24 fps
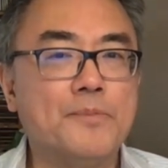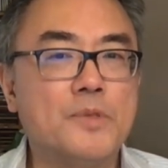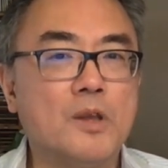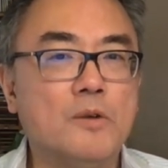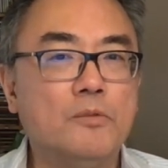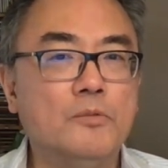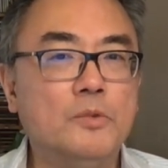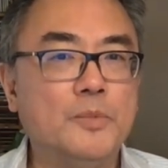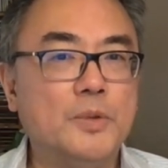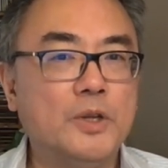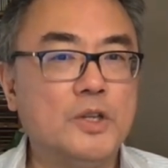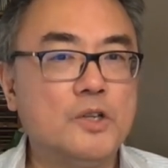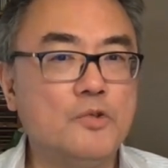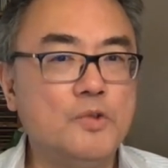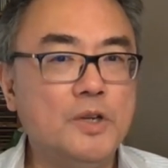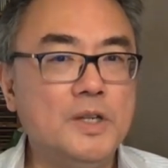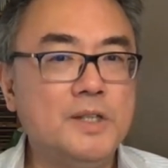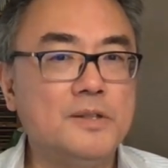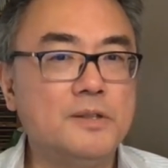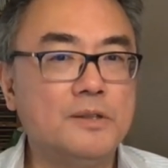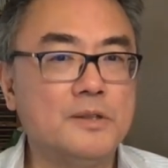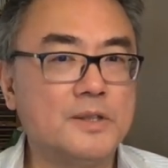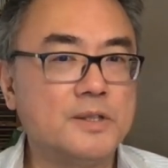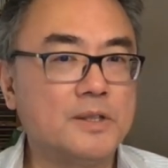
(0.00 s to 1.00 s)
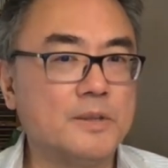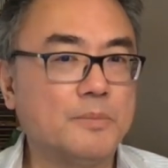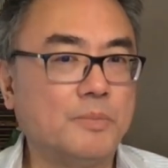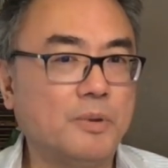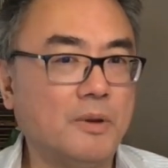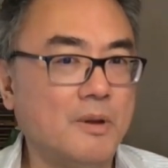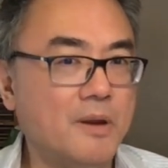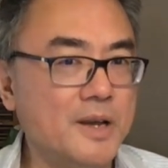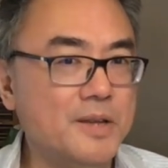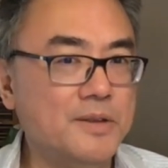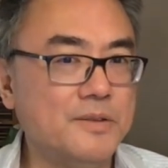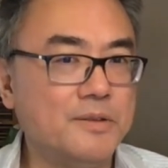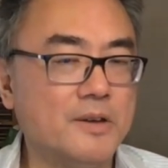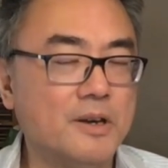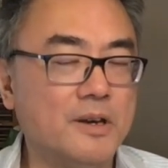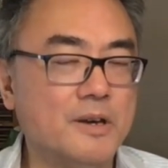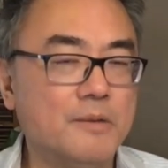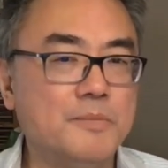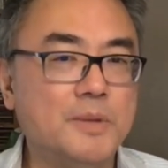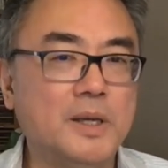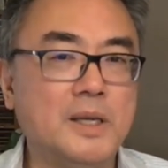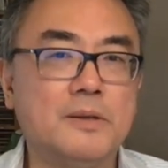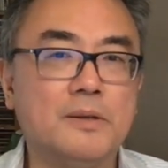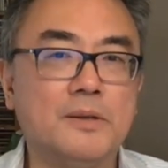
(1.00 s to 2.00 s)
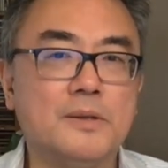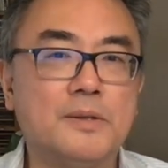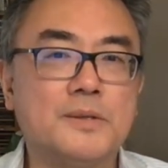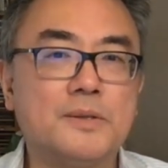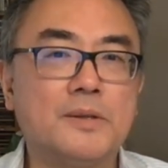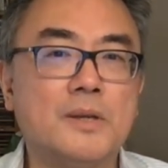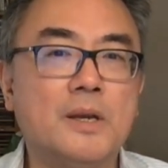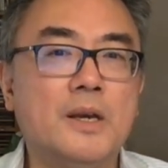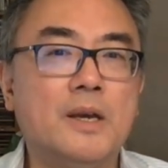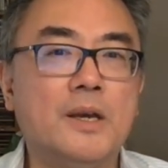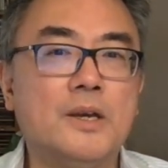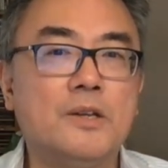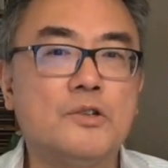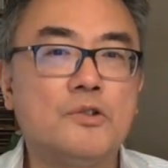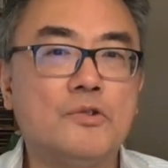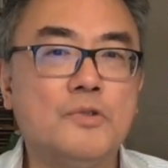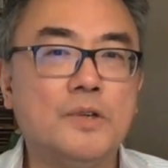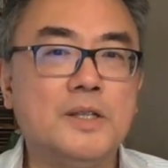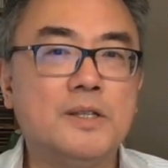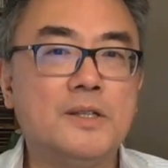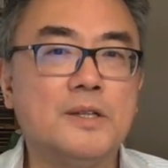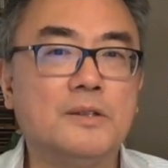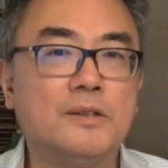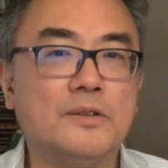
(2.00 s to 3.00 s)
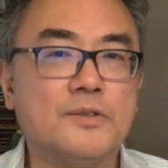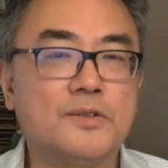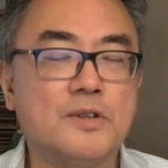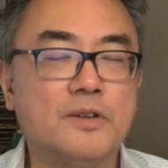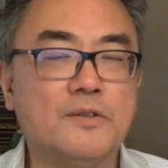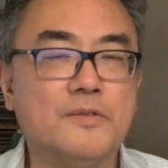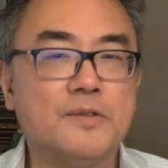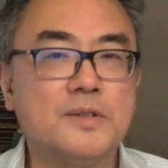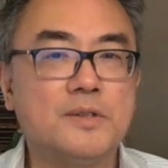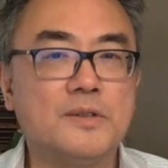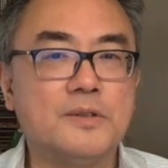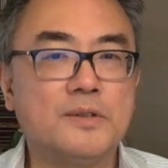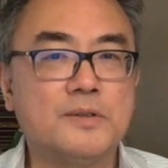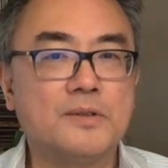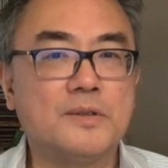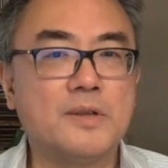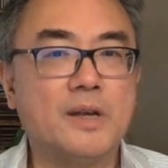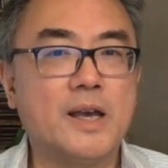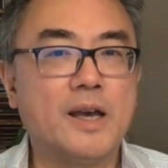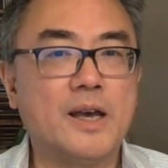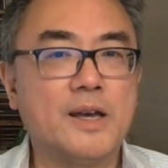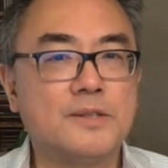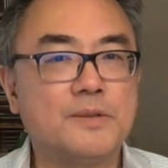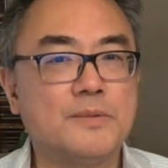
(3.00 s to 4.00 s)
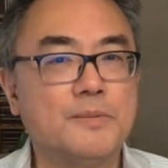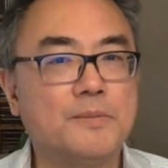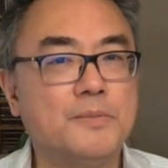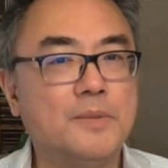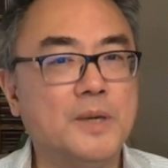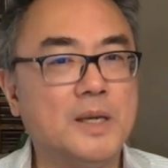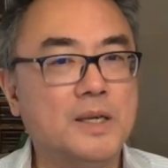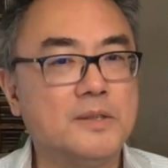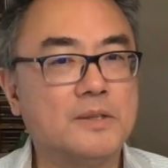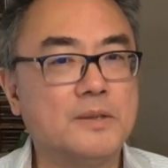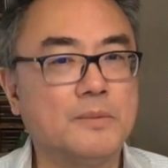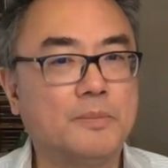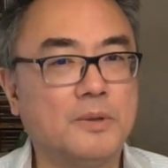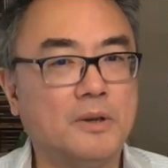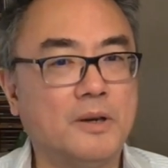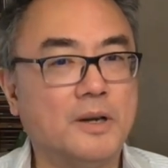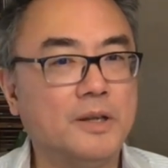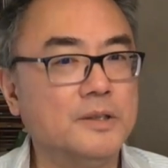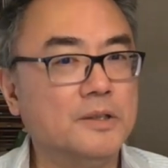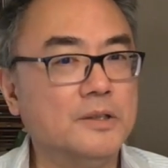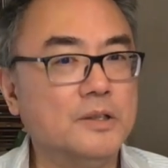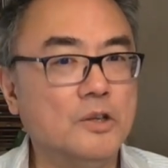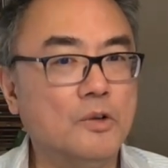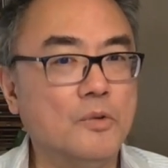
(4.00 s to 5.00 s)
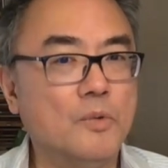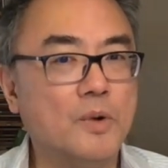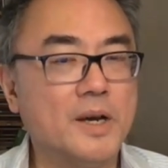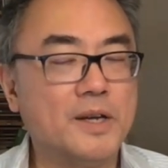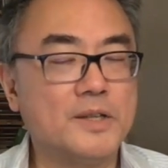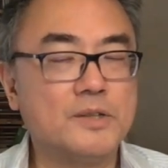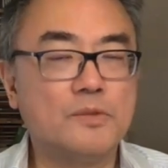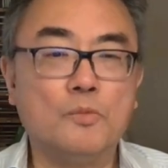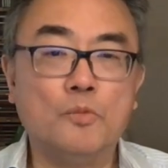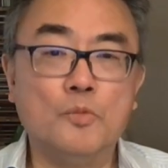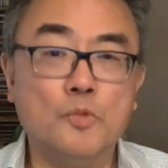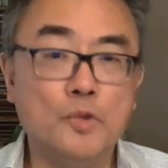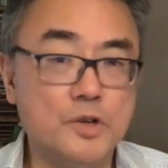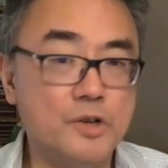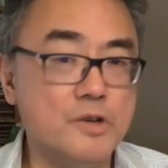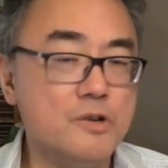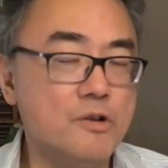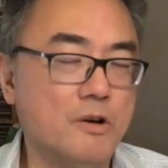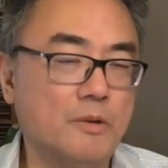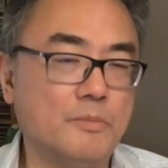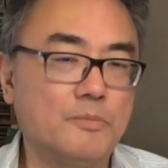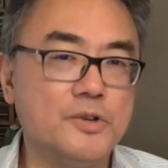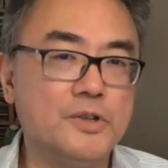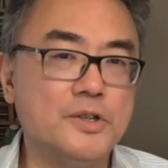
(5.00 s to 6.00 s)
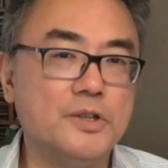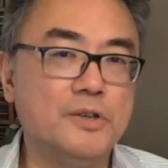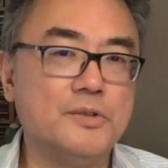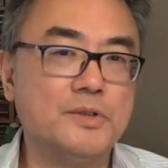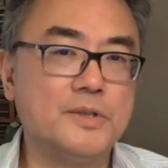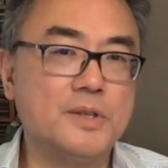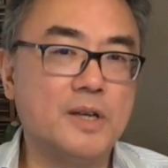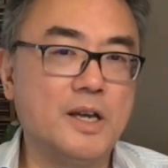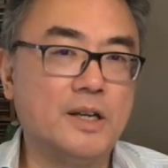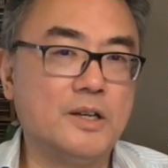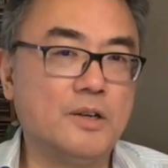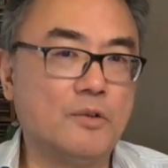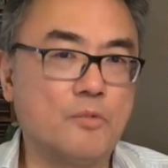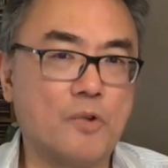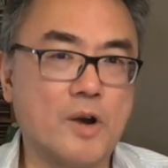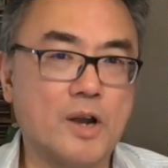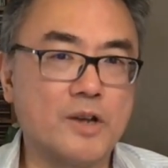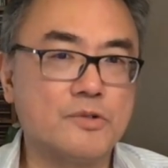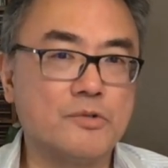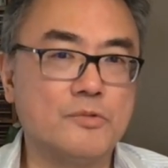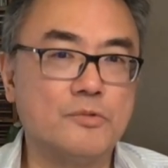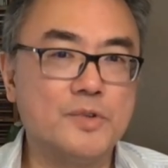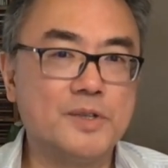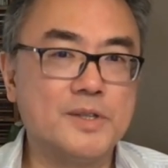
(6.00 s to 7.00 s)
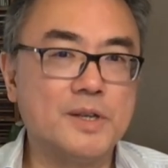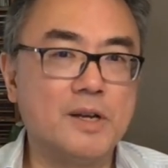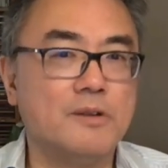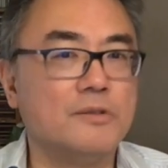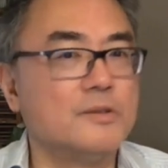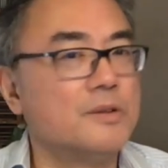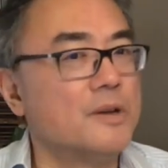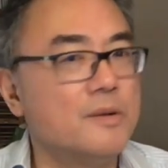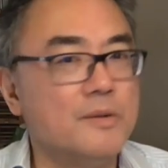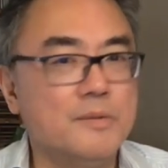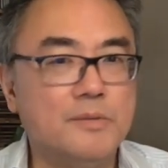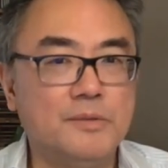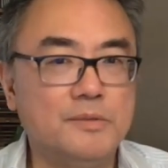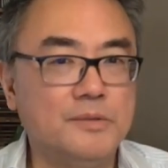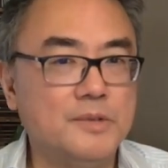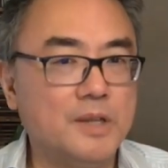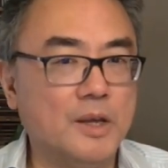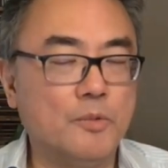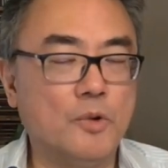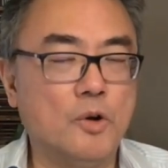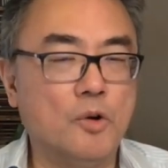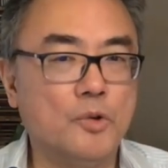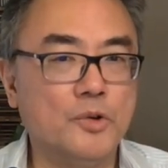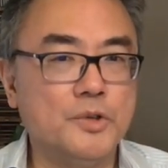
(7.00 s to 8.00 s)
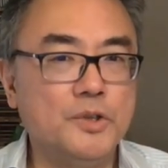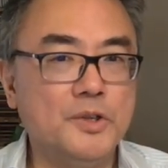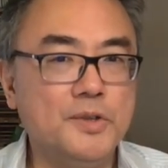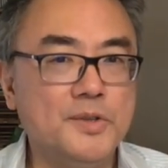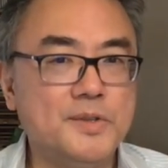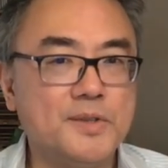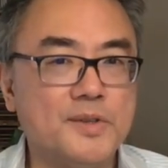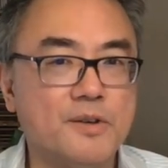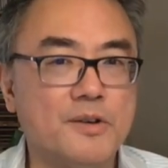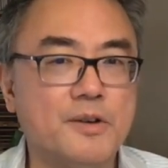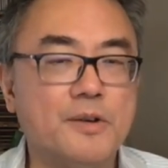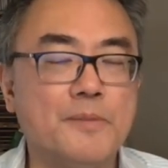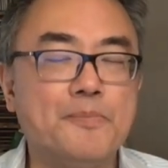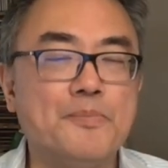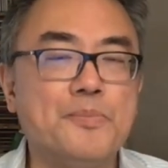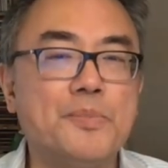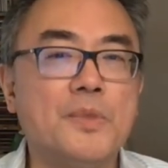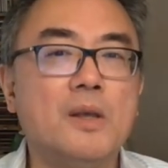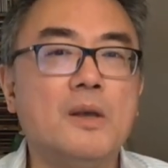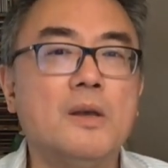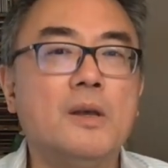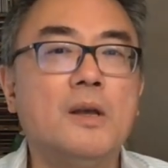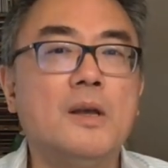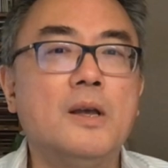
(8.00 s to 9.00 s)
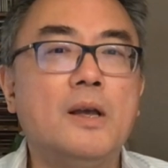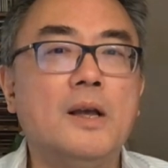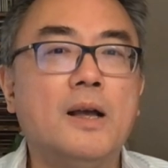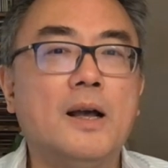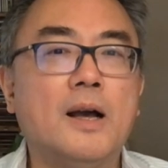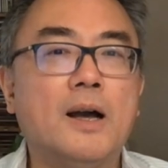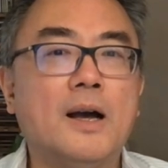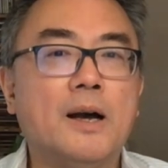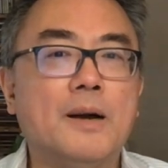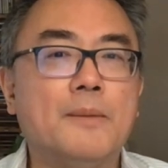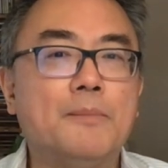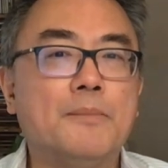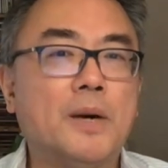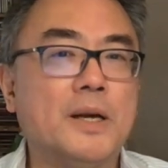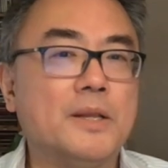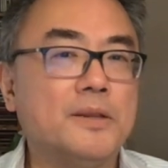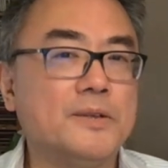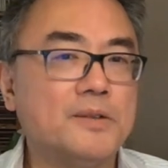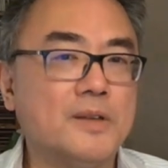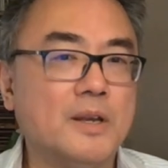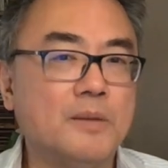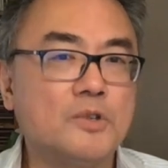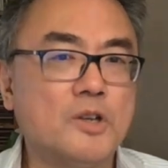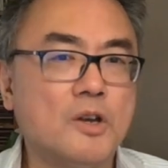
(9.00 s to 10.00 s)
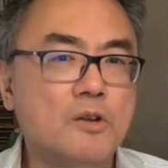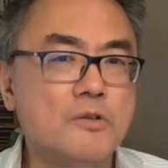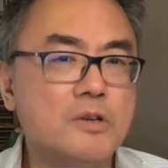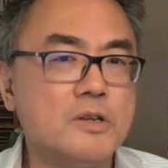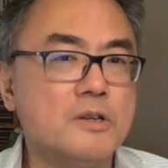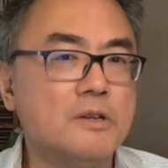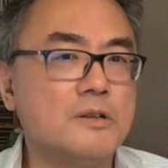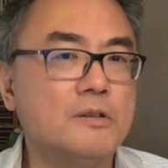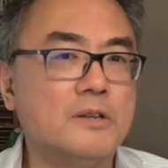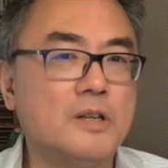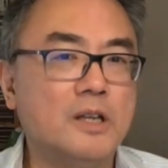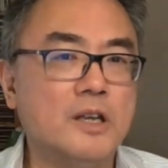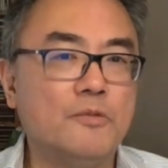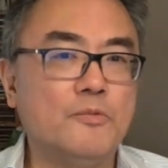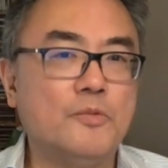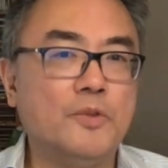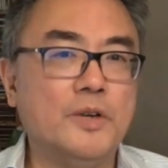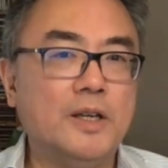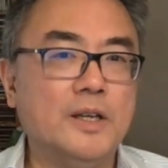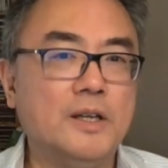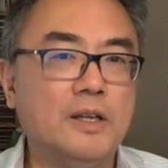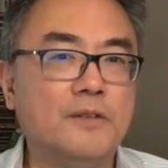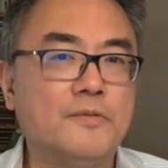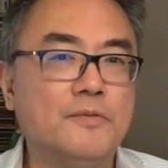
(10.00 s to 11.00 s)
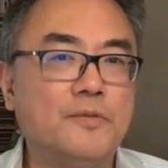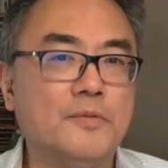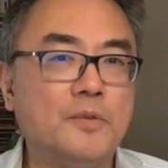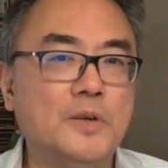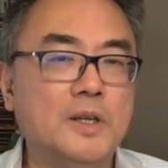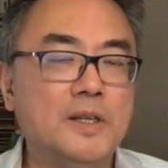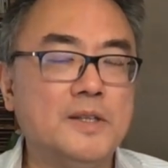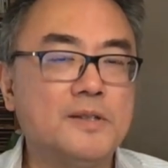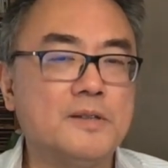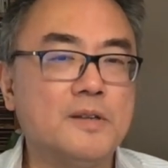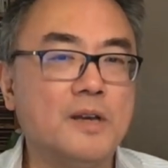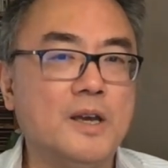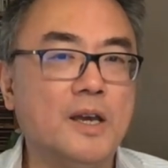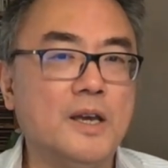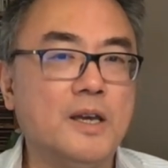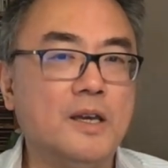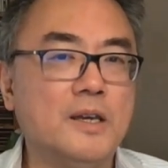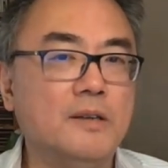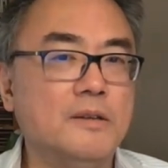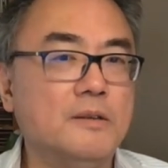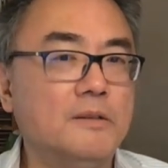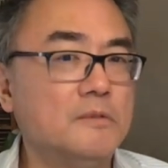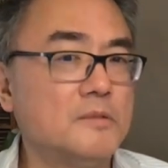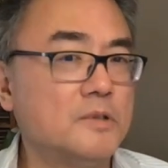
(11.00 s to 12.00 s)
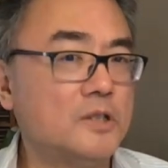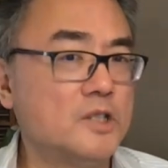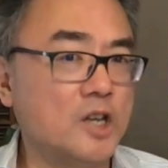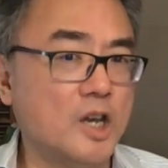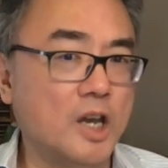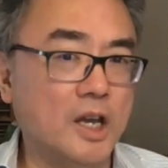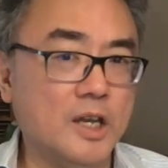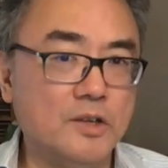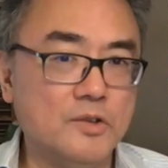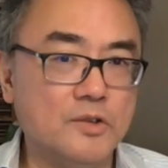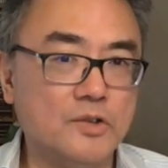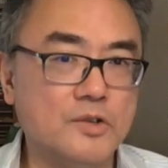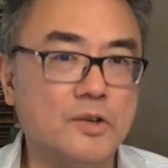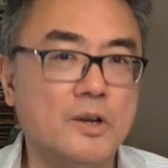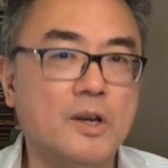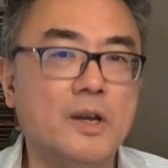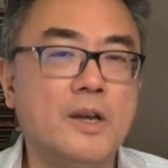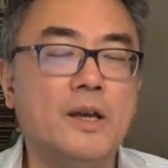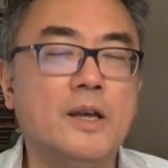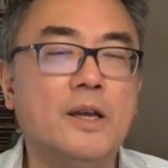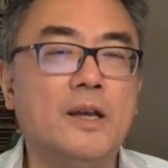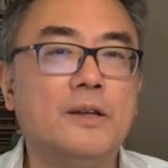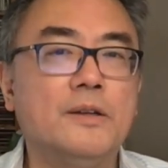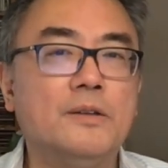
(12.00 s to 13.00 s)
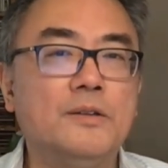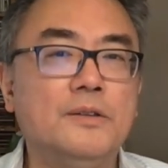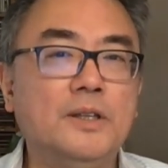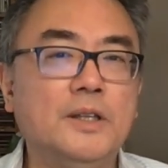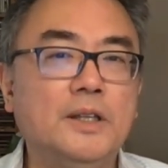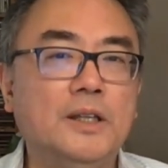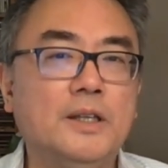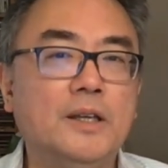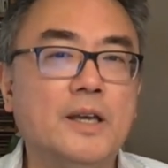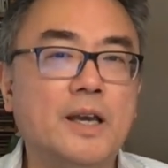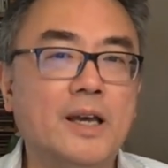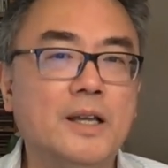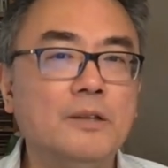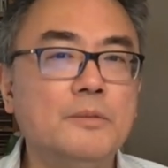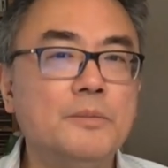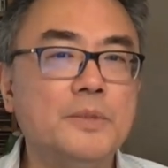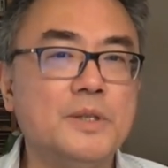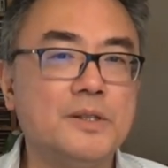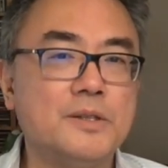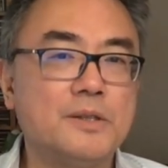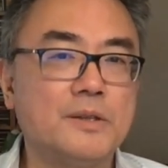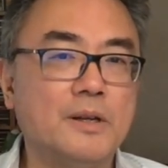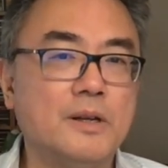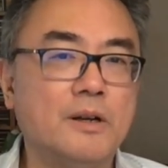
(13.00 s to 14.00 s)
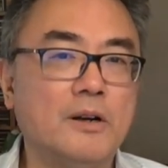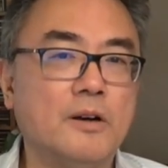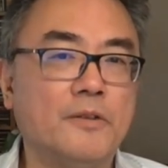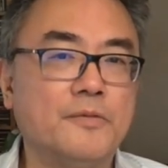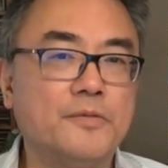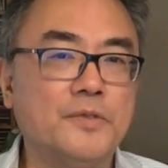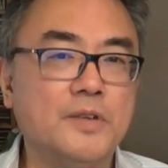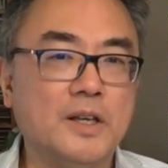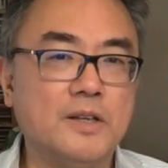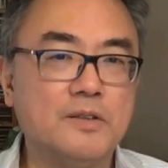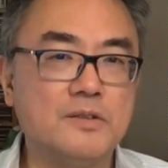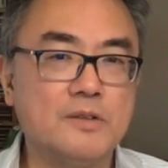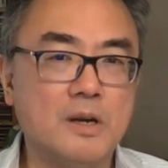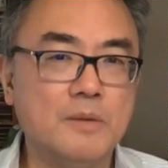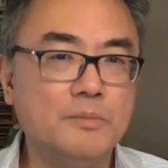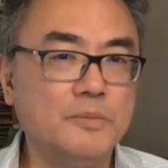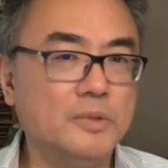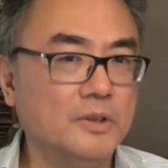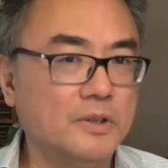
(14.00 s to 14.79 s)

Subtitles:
will be treated as supplied there, because treating the services as being supplied in the US would not produce an irrational result. They were all used there. By the same token, if we say change the element of the example a